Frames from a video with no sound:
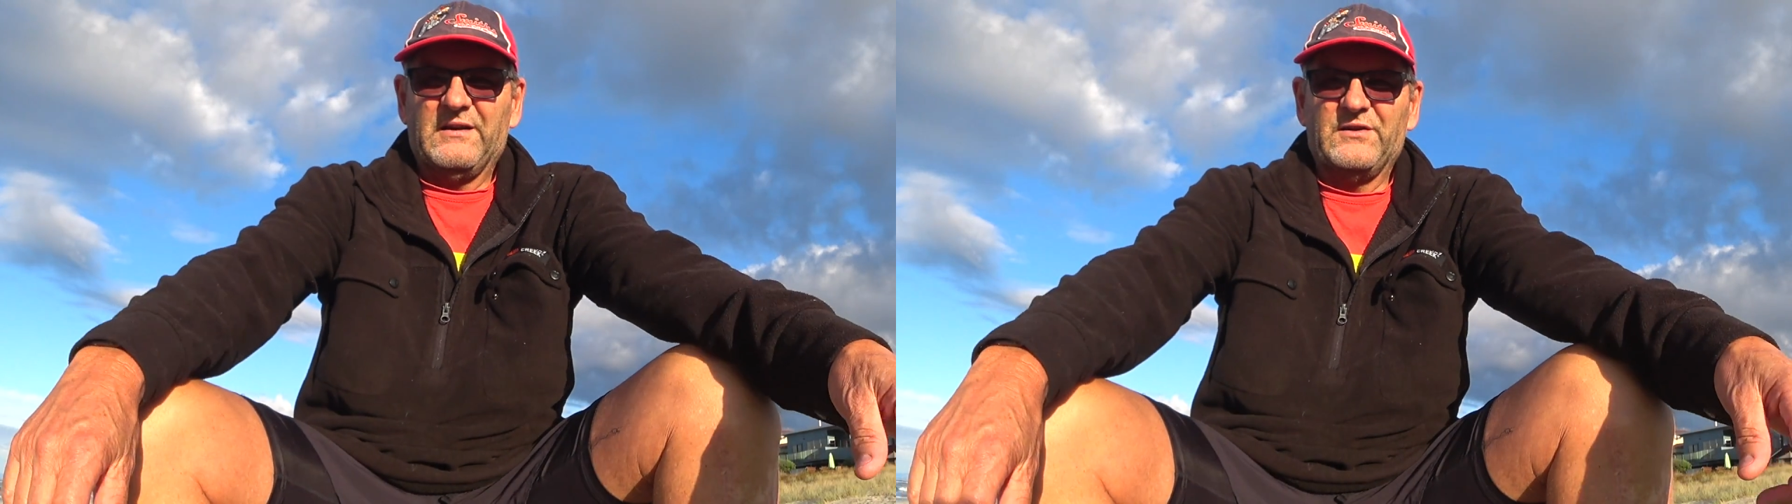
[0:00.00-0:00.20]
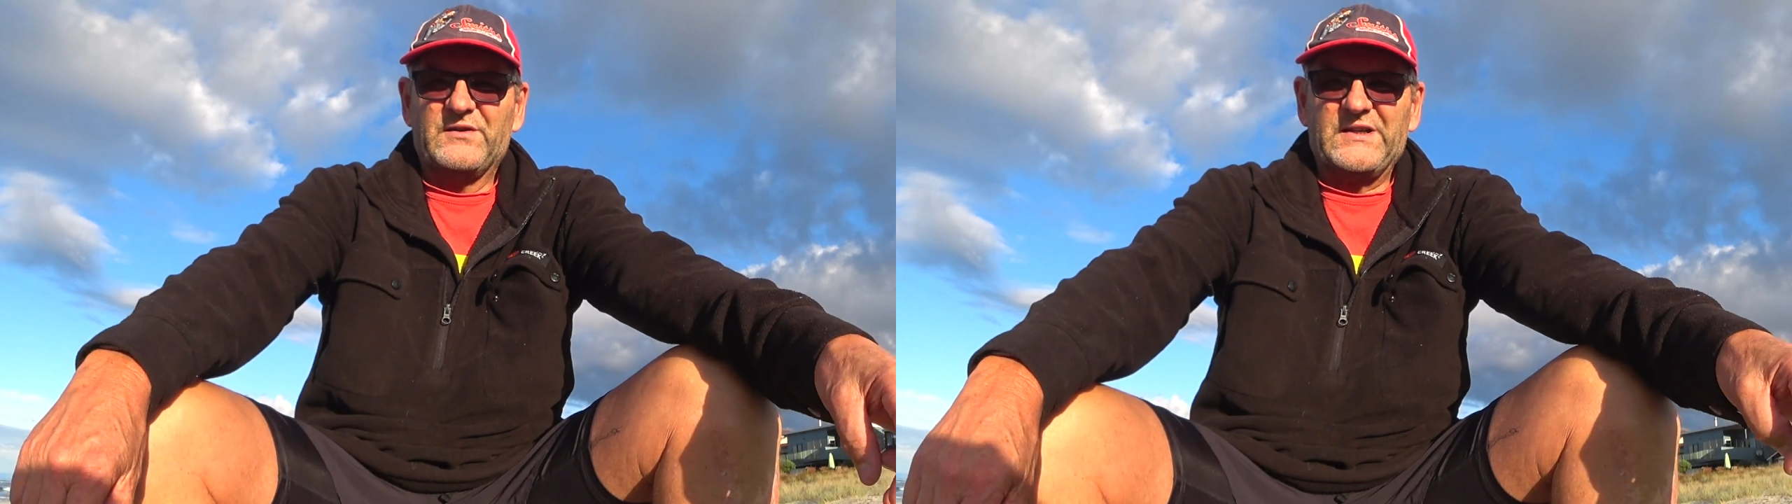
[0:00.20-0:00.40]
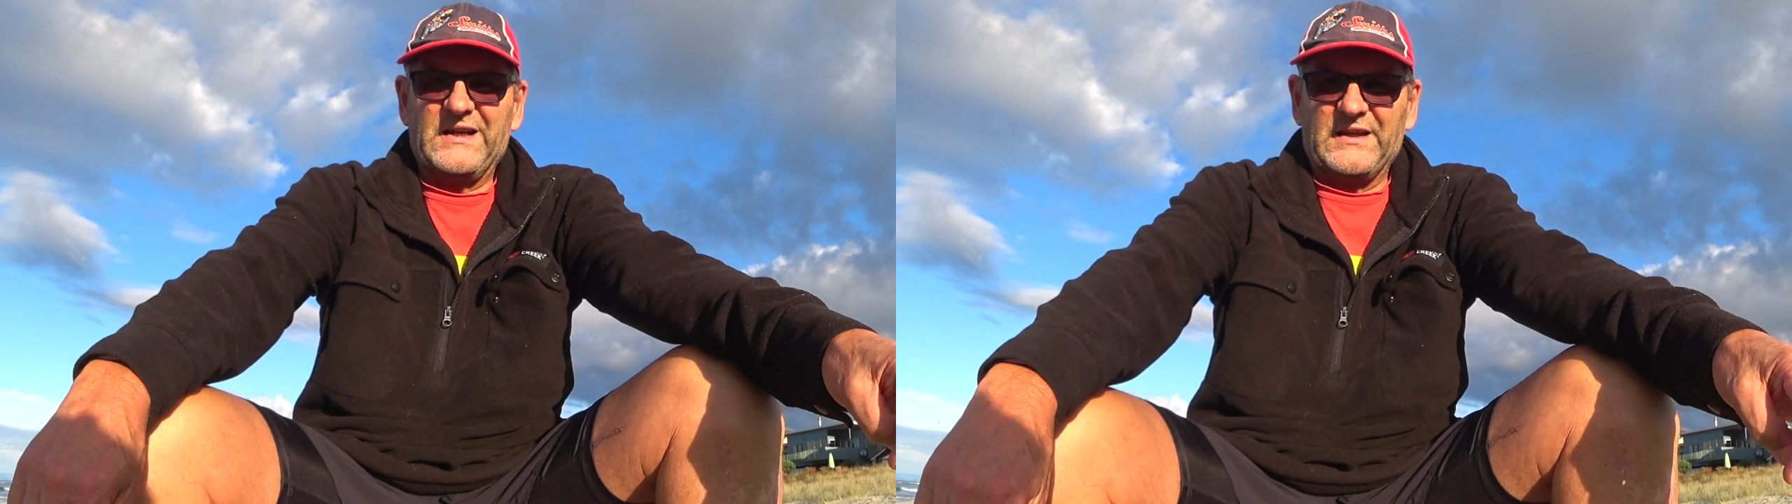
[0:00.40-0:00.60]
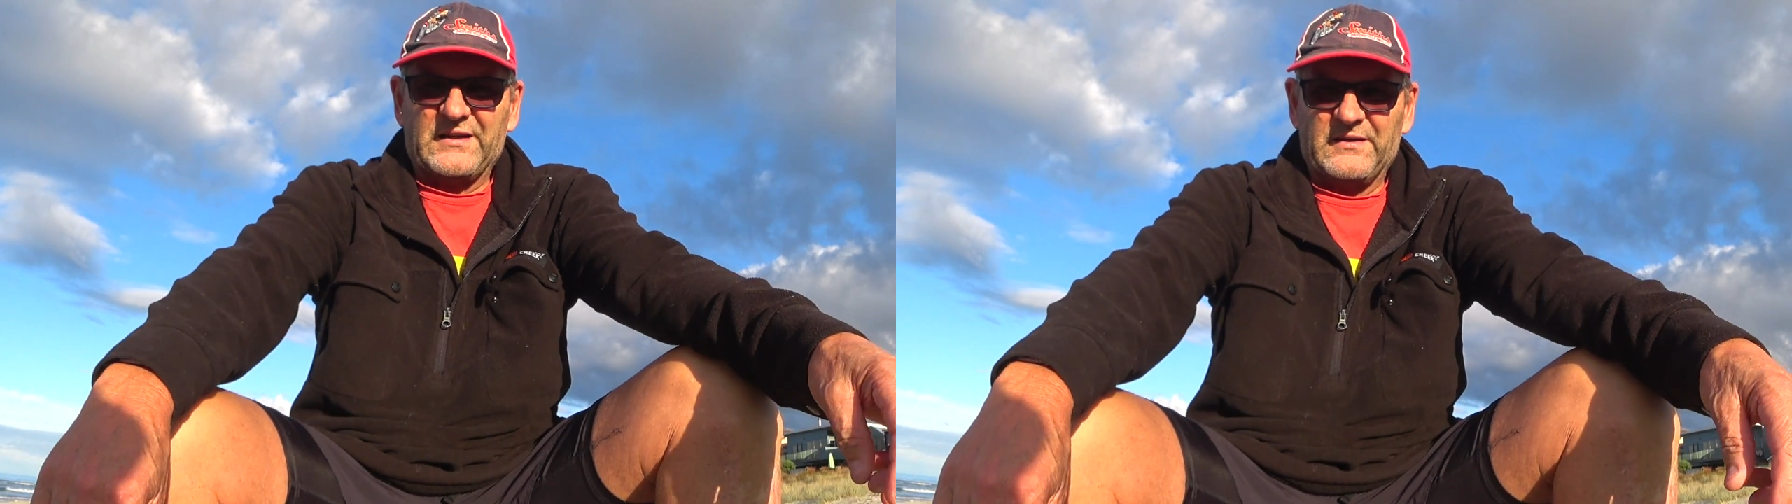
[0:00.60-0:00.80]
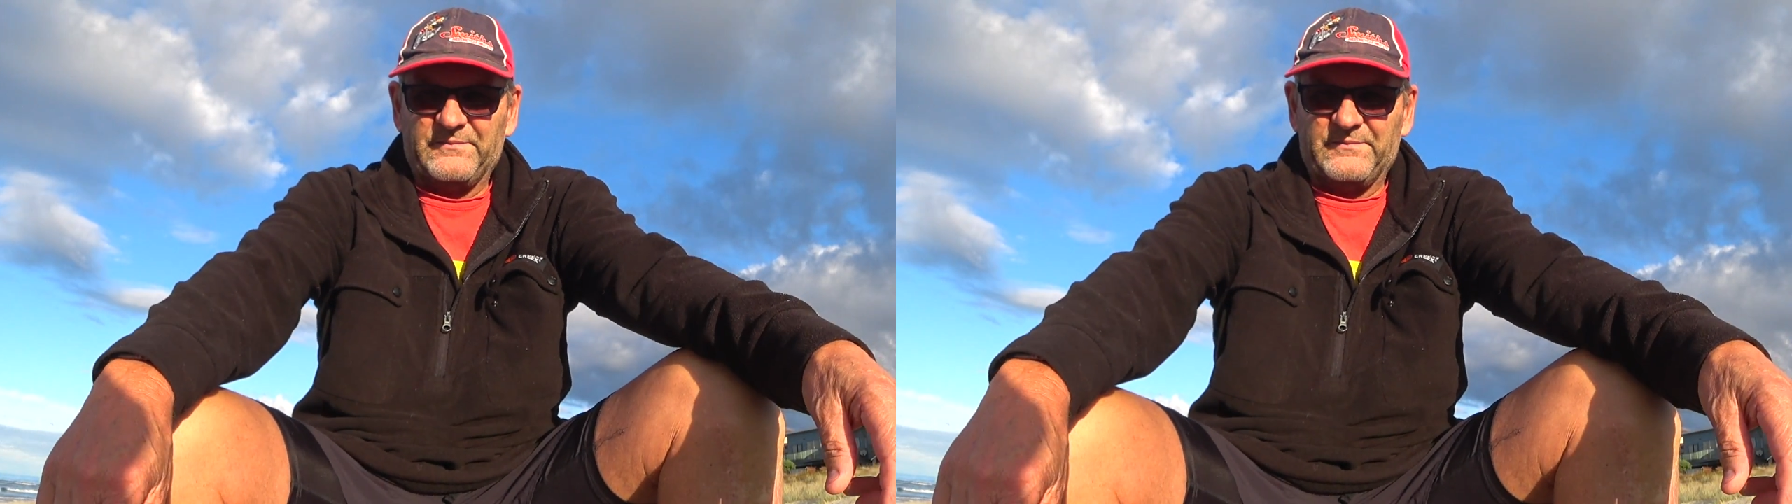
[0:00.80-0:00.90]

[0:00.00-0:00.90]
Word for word: in New Zealand.